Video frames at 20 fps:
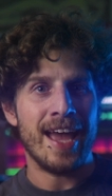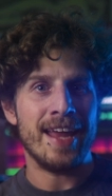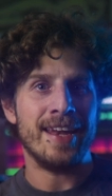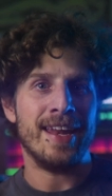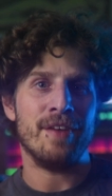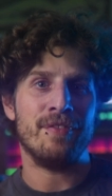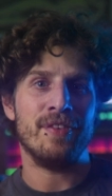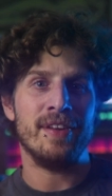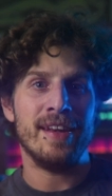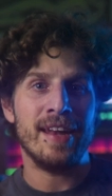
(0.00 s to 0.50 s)

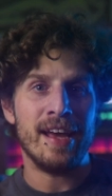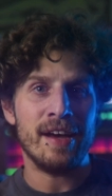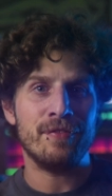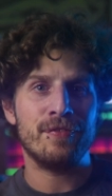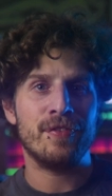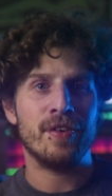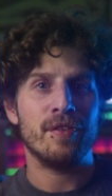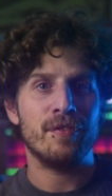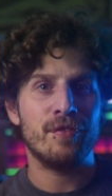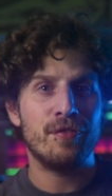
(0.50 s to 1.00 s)
and have
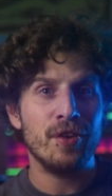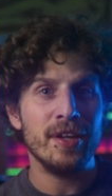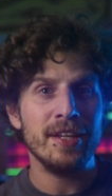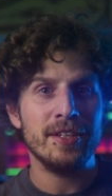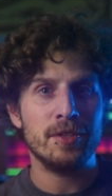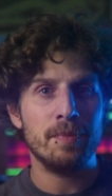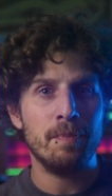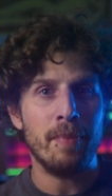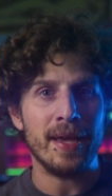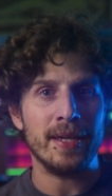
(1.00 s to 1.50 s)
enough free
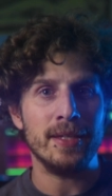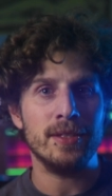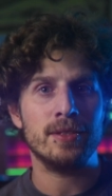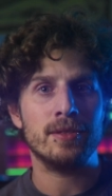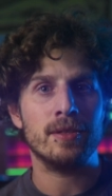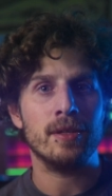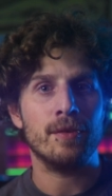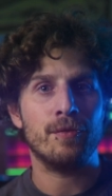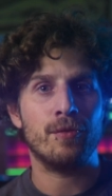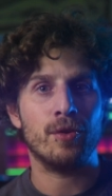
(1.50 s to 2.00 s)

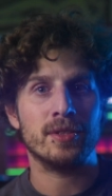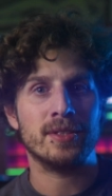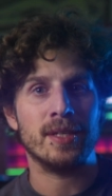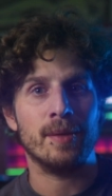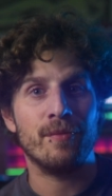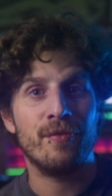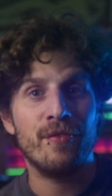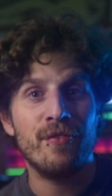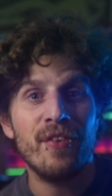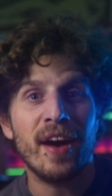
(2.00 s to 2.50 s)
space for
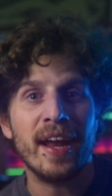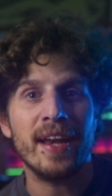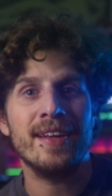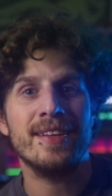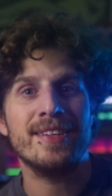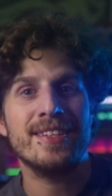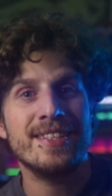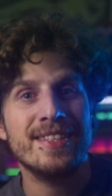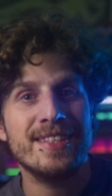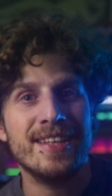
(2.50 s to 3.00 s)
some
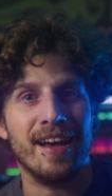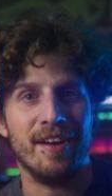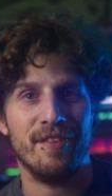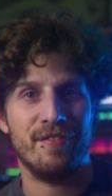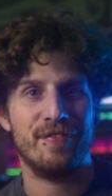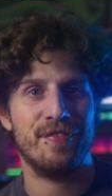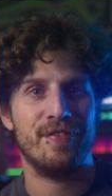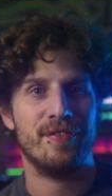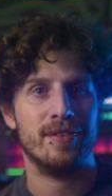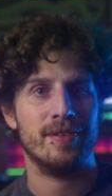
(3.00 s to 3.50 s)
fun
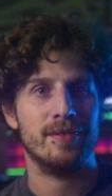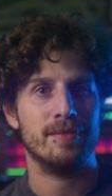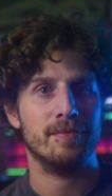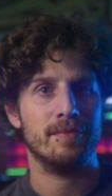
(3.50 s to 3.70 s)
stuff.